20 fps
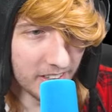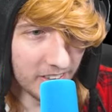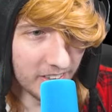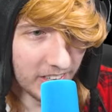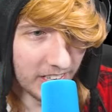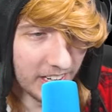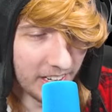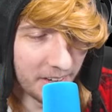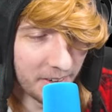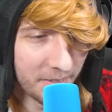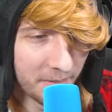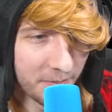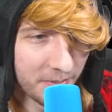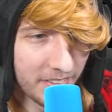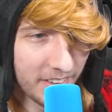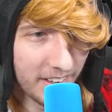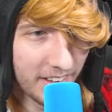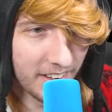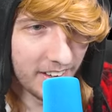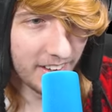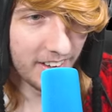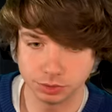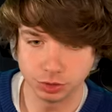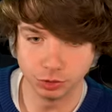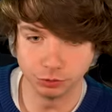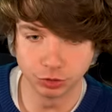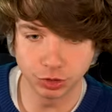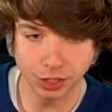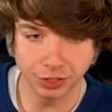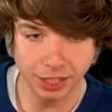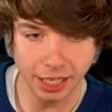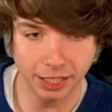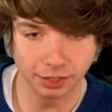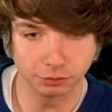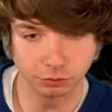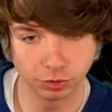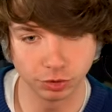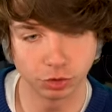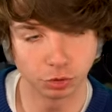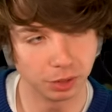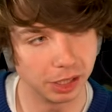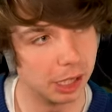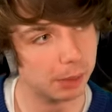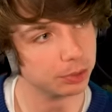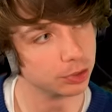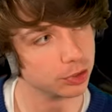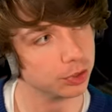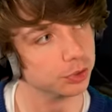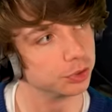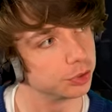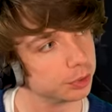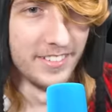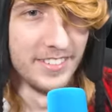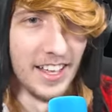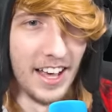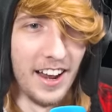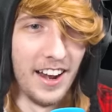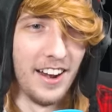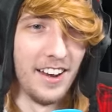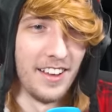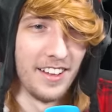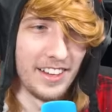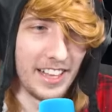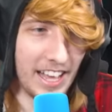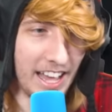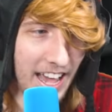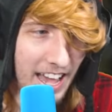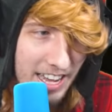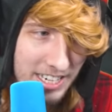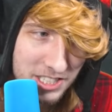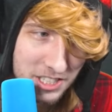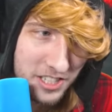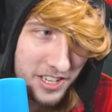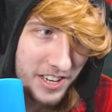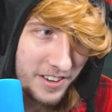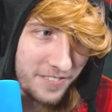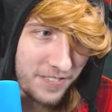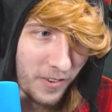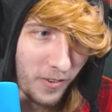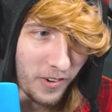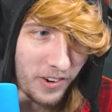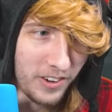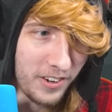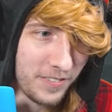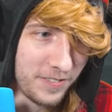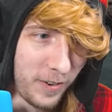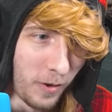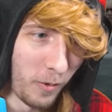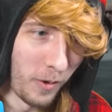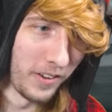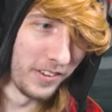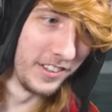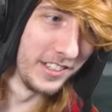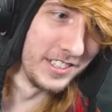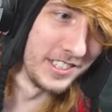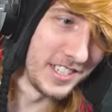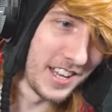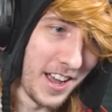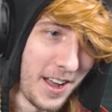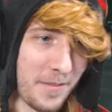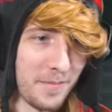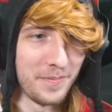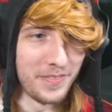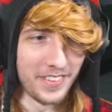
Hold on. You've I've said that for three episodes. No, no, no. Like actually, for real, for real this time.